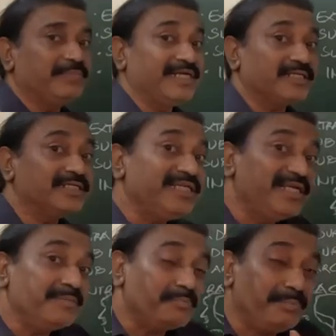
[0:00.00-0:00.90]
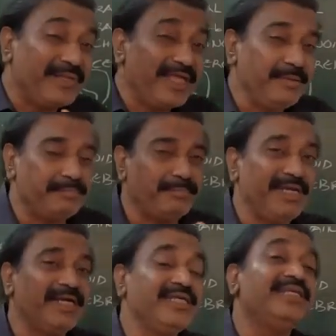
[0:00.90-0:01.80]
bleed.
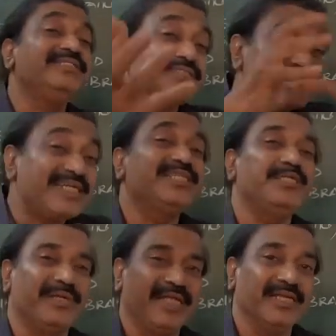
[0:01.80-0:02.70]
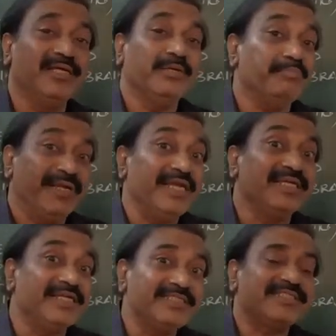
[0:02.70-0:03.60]
Bleeding inside the
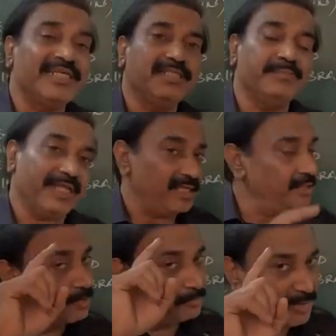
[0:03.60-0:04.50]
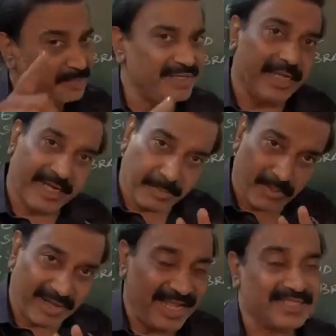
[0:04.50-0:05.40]
brain. Maybe number
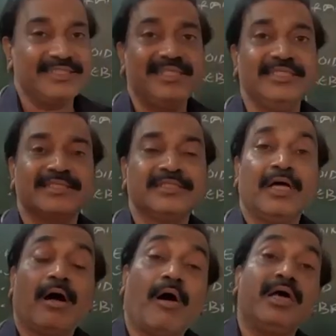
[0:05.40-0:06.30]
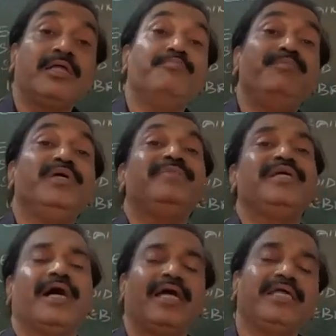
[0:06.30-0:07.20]
one, accidents, or maybe
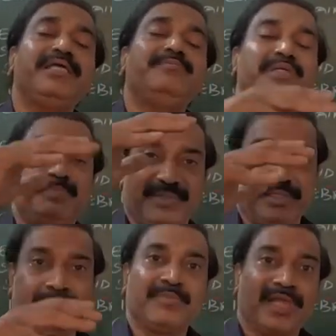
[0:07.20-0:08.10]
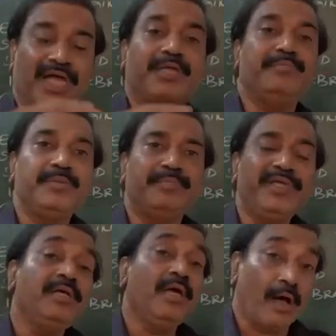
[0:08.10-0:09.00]
high BP,
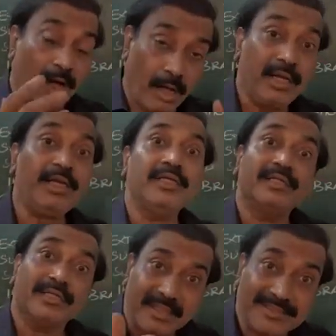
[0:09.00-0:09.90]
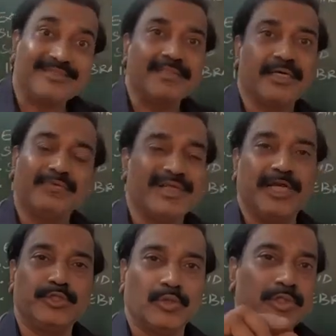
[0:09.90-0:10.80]
or the third one
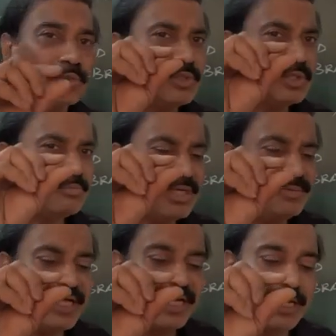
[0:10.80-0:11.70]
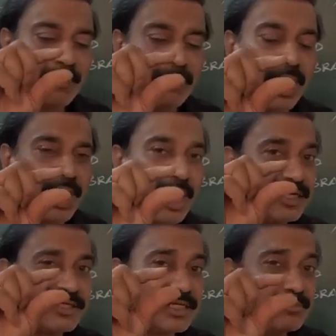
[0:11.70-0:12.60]
I told you, maybe an
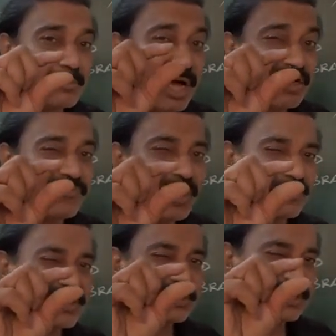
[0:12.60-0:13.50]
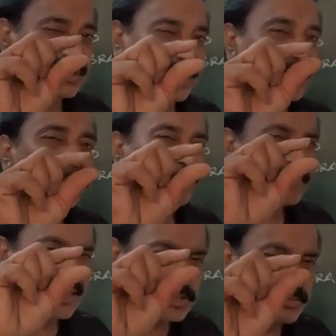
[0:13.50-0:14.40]
artery malformations like
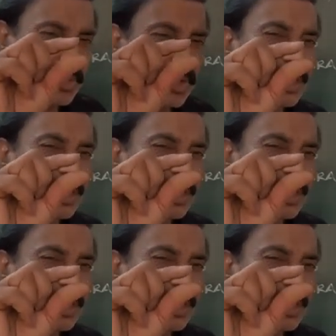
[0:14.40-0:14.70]
small